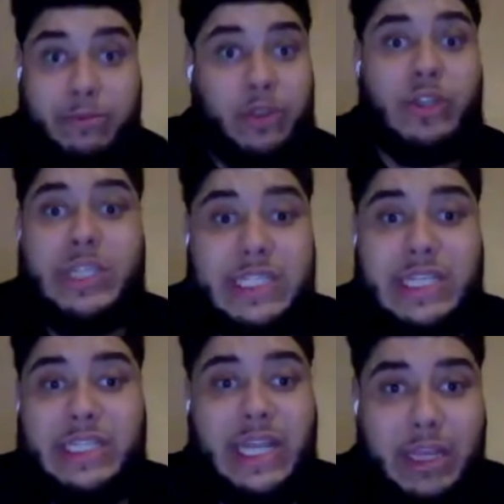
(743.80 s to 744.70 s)
2
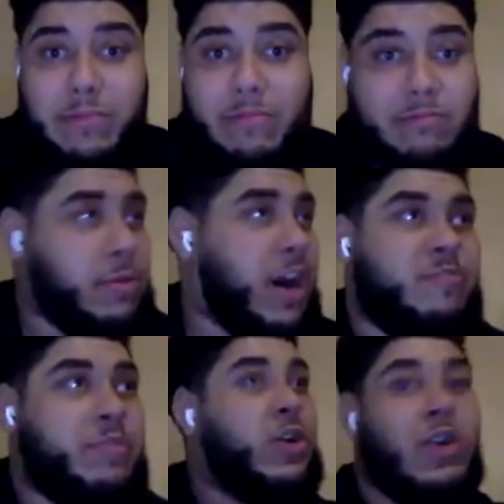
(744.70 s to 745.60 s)
seasons deep.
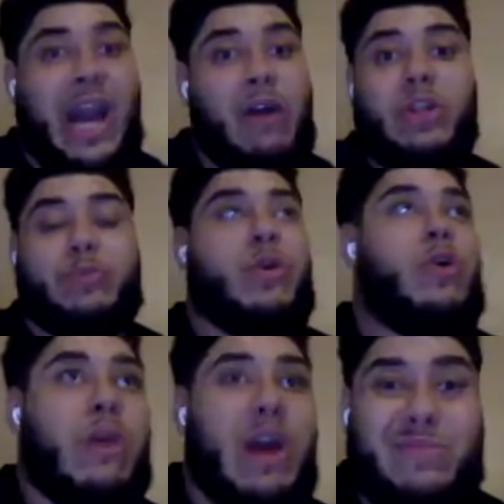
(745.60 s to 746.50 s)
I've been on countless
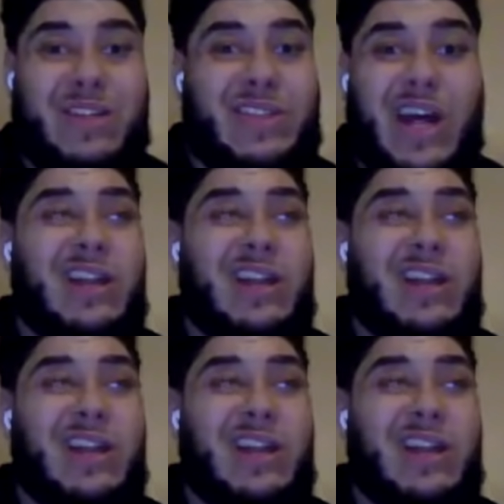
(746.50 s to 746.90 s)
programs. I've done.